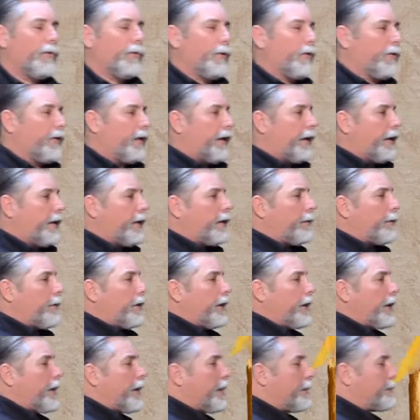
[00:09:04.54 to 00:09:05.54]
When the
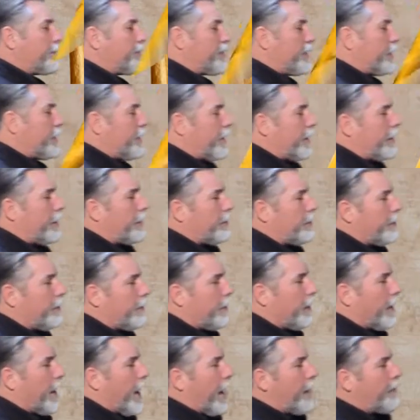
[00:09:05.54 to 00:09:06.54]
enemy comes in,
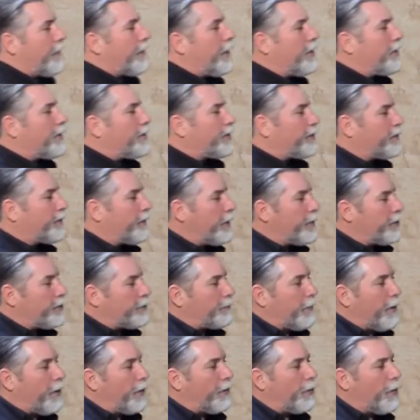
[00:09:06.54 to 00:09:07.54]
I've heard this
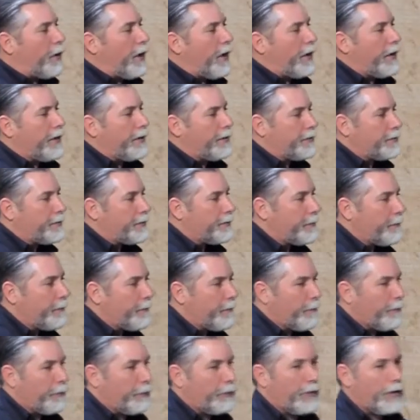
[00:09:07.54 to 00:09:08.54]
verse both ways.
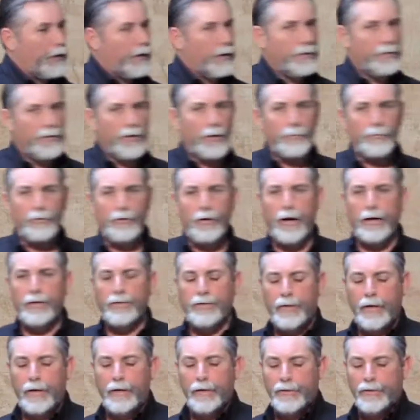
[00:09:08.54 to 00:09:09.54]
Some
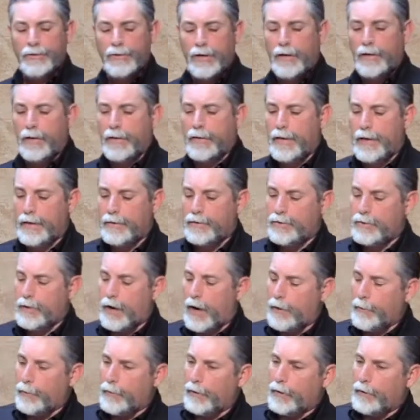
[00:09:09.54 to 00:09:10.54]
translators say that that's
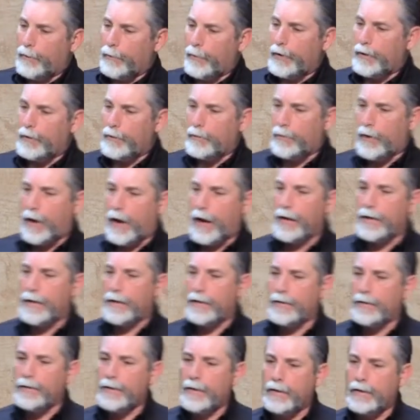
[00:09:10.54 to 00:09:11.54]
not really written
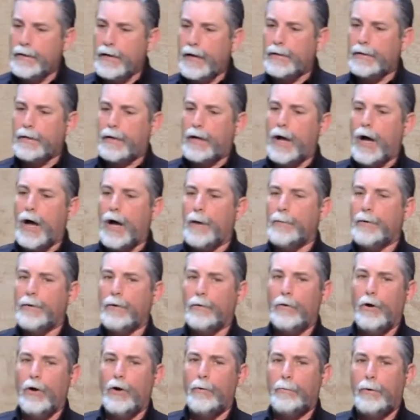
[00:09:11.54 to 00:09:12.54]
right. They got the comma
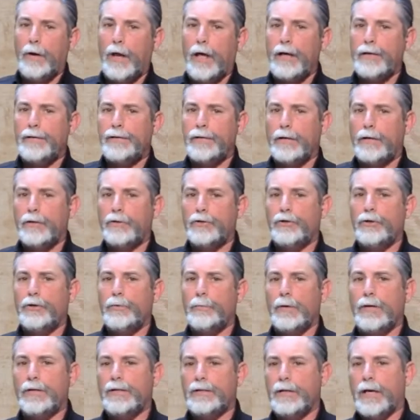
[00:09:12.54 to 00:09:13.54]
in the wrong place, That it
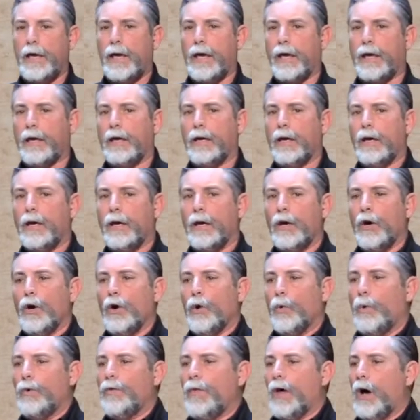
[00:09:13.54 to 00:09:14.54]
should be saying,
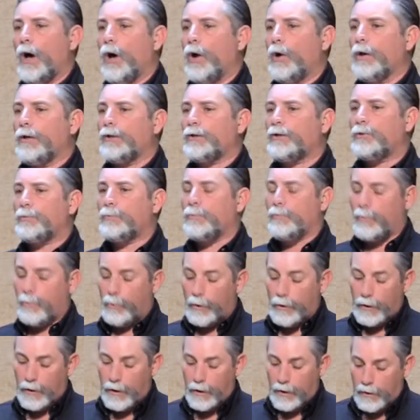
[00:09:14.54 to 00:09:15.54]
when the Holy,
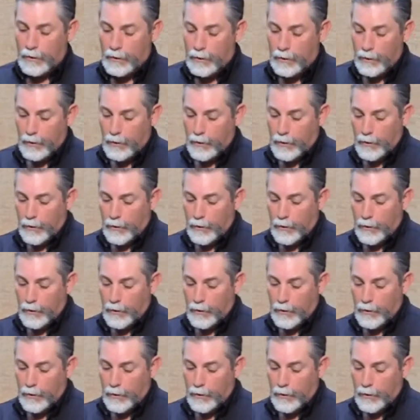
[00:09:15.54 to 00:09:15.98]
when the,